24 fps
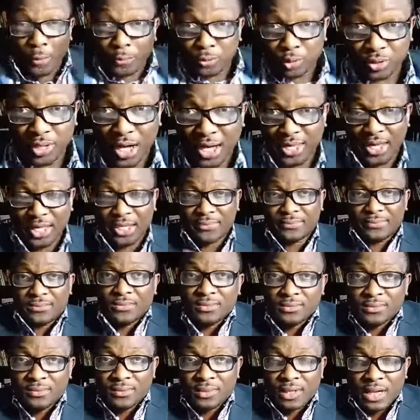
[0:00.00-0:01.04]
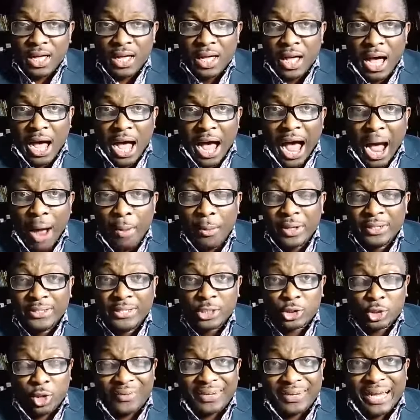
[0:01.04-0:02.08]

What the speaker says: together. And we discover